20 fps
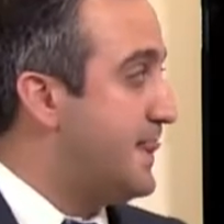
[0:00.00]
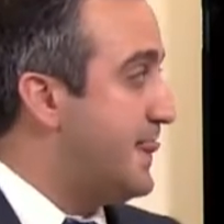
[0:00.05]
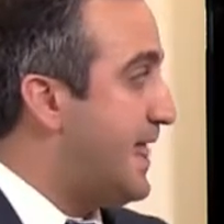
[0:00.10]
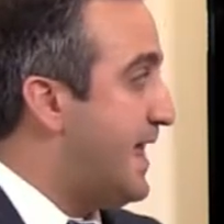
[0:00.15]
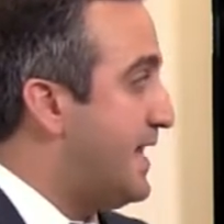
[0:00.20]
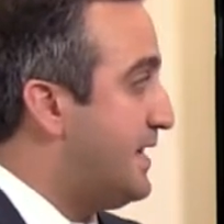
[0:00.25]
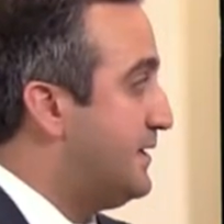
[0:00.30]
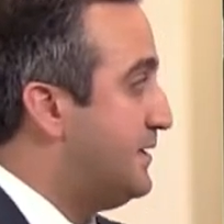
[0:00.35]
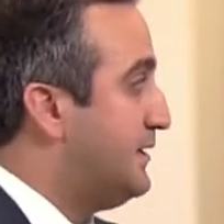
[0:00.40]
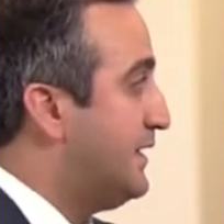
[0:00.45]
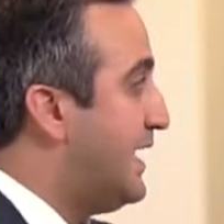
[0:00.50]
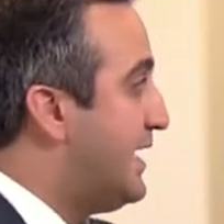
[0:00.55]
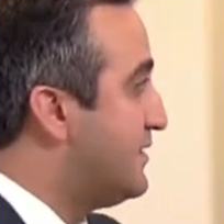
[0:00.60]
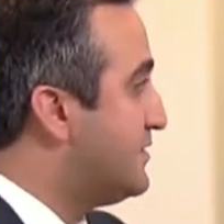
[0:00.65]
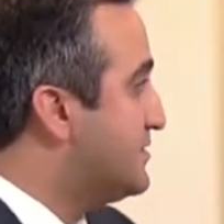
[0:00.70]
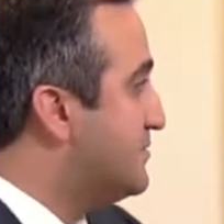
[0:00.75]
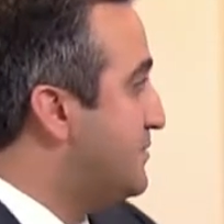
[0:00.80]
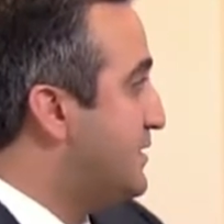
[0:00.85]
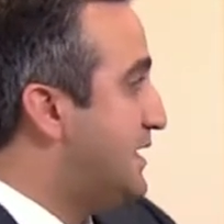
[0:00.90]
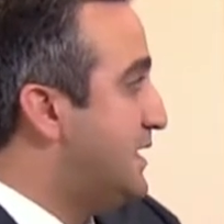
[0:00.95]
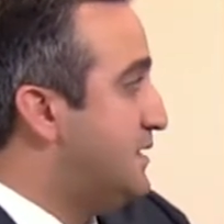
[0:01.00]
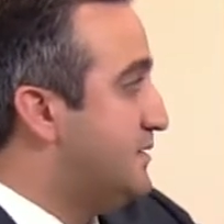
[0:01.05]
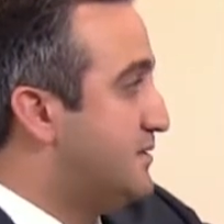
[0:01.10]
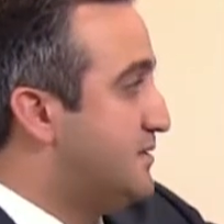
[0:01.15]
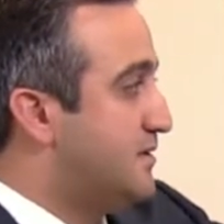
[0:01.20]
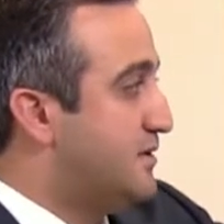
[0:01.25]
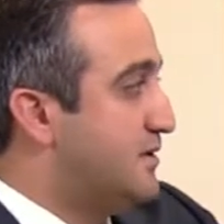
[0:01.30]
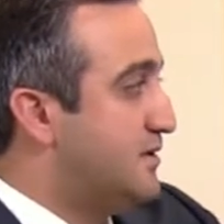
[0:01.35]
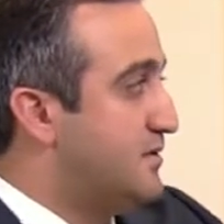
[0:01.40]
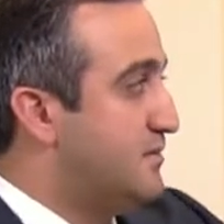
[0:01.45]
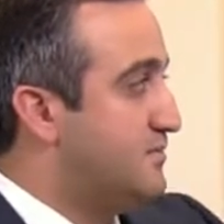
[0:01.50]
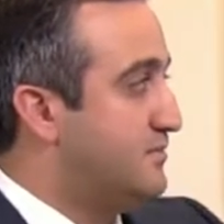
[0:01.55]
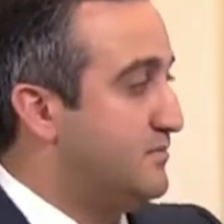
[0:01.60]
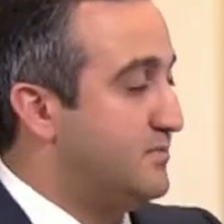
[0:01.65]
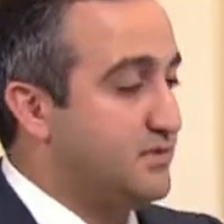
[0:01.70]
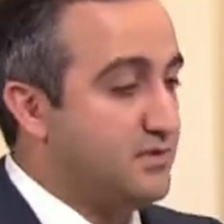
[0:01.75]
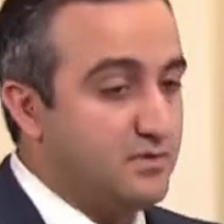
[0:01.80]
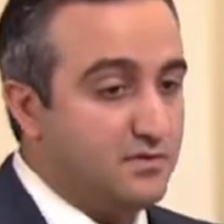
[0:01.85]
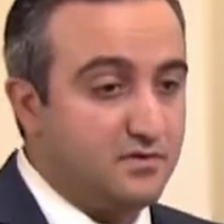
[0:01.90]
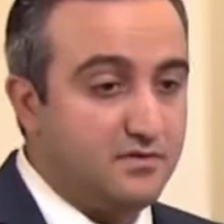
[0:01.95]
and it allows me to
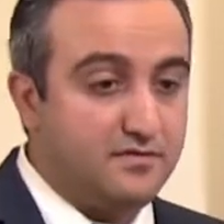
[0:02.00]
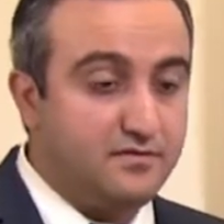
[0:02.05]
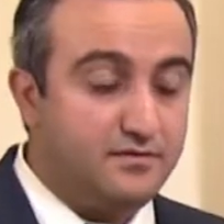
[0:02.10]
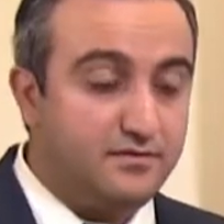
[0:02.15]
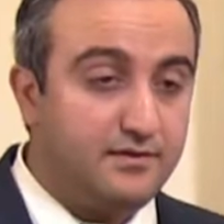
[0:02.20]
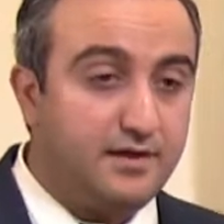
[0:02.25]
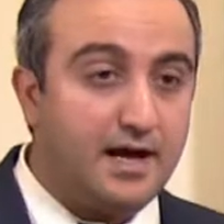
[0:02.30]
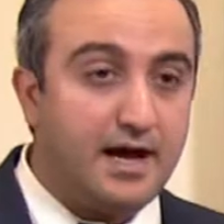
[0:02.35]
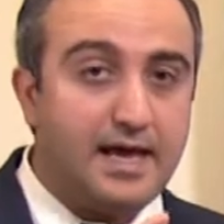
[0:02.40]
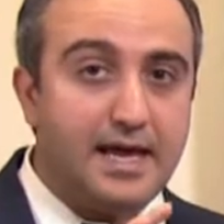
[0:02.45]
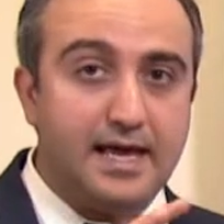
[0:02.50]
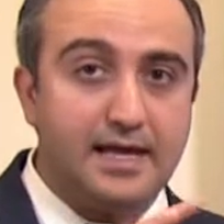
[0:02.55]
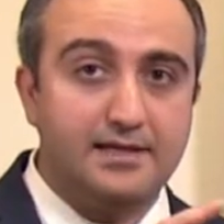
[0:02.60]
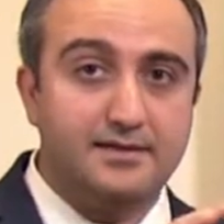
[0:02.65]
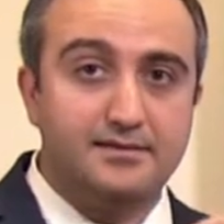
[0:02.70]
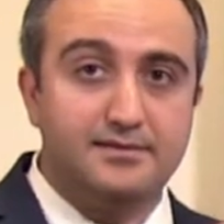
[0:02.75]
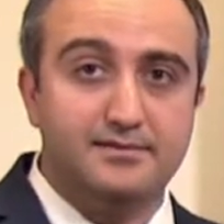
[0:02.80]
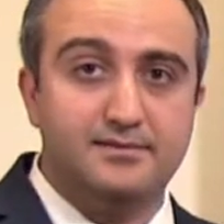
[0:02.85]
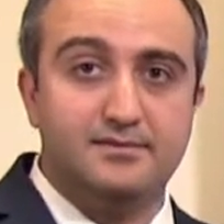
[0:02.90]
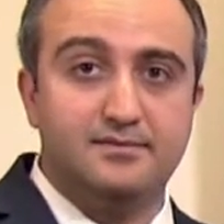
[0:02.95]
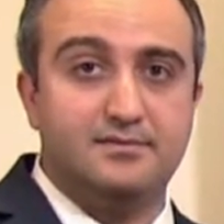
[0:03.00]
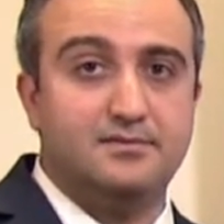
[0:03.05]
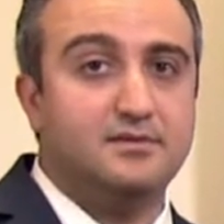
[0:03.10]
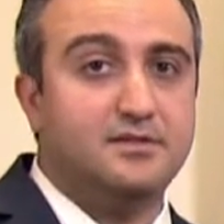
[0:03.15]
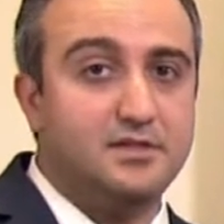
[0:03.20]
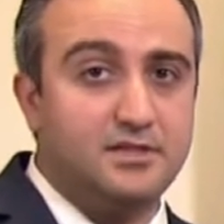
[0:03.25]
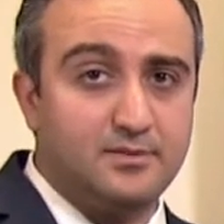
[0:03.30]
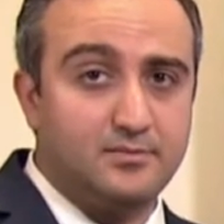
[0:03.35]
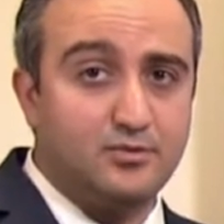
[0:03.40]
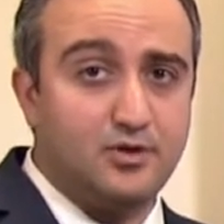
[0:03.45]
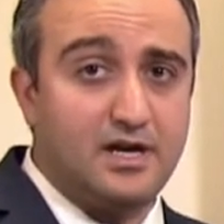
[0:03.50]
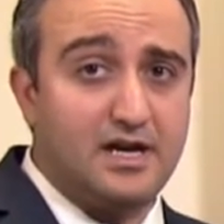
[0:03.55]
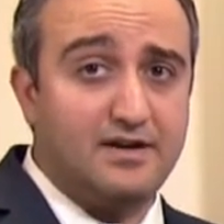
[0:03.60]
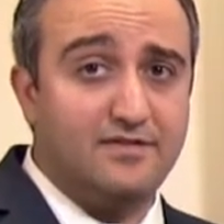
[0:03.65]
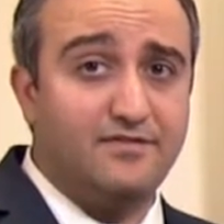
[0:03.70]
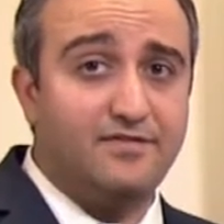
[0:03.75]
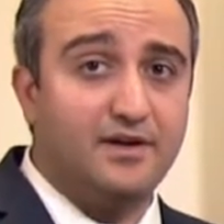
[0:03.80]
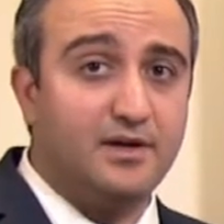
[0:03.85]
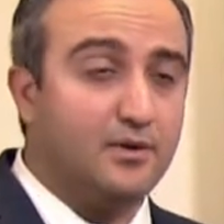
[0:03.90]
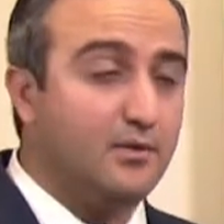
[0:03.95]
sort of fly in to the brain,
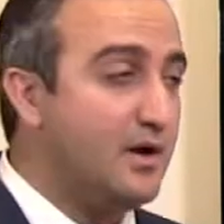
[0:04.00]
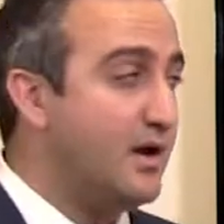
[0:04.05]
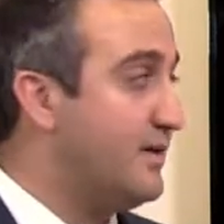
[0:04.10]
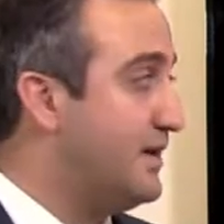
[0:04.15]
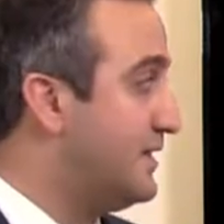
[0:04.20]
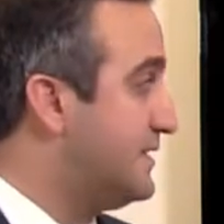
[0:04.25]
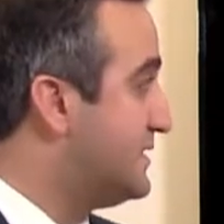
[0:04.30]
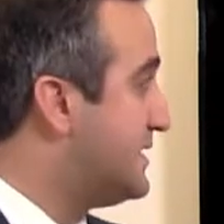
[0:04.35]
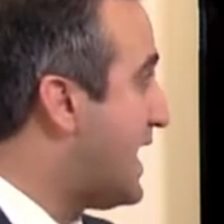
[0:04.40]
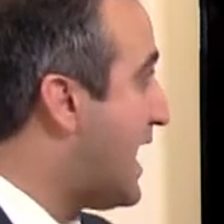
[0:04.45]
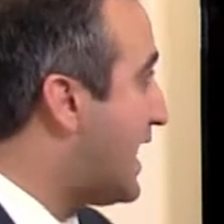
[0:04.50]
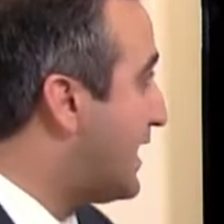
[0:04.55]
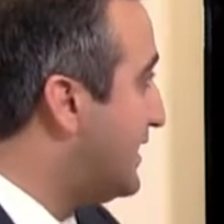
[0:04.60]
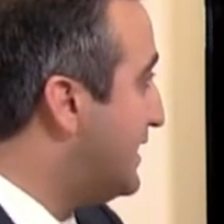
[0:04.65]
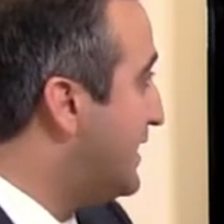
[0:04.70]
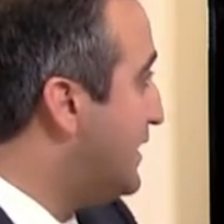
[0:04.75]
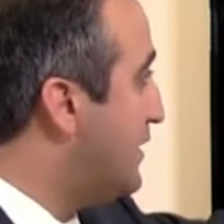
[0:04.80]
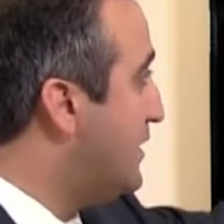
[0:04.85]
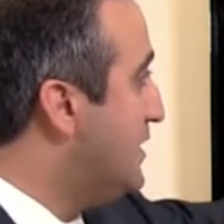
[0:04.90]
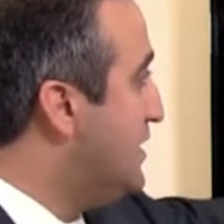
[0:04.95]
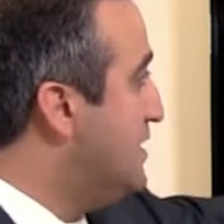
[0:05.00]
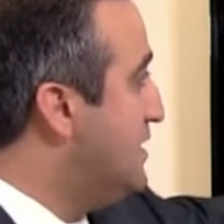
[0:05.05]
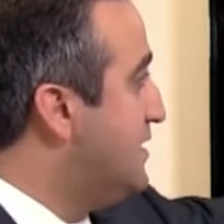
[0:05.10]
figure out exactly